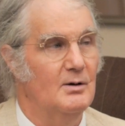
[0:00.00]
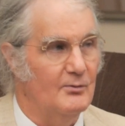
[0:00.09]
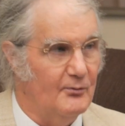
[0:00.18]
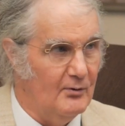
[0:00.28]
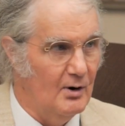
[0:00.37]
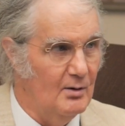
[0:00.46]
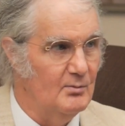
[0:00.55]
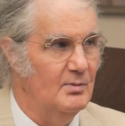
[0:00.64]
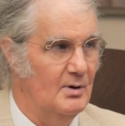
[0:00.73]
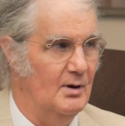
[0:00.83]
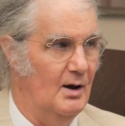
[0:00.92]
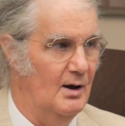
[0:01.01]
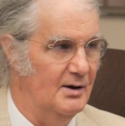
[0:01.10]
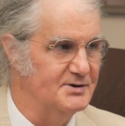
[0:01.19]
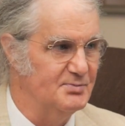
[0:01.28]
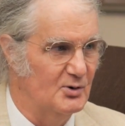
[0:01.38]
from uh,
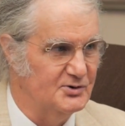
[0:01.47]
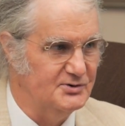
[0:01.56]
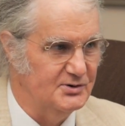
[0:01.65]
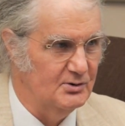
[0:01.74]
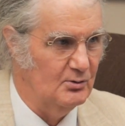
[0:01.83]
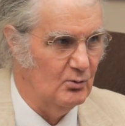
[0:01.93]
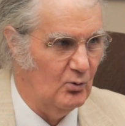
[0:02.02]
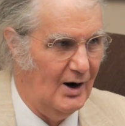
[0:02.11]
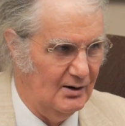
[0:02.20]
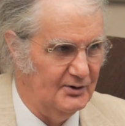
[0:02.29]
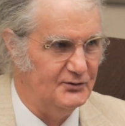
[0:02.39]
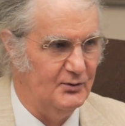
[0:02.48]
exposure to wireless